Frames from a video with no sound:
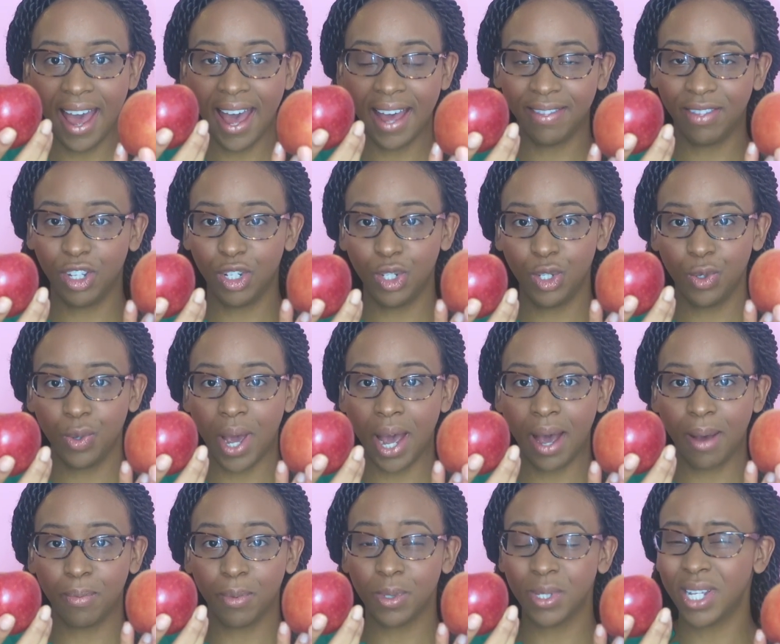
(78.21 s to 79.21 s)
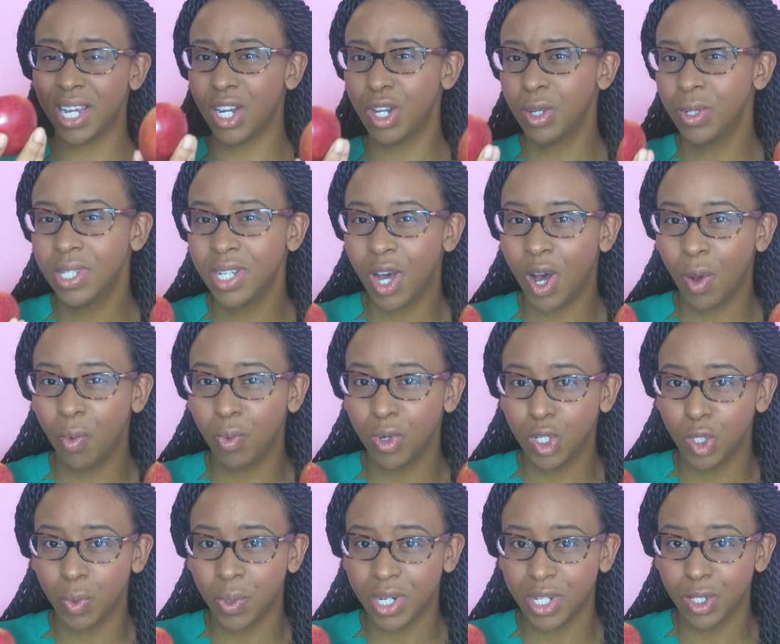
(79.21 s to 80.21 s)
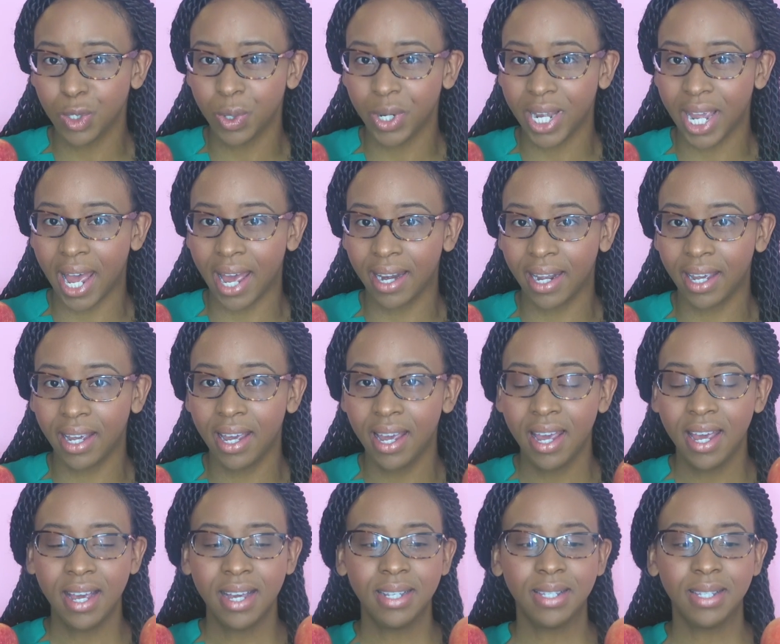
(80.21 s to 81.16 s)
at the two apples, can you tell which one is organic?